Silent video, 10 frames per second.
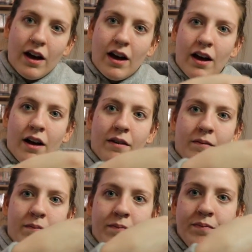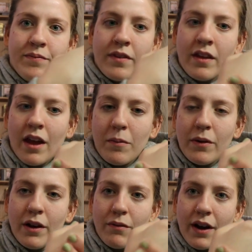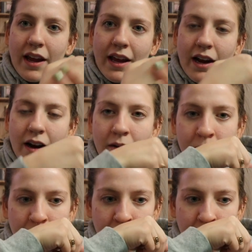Put it right here.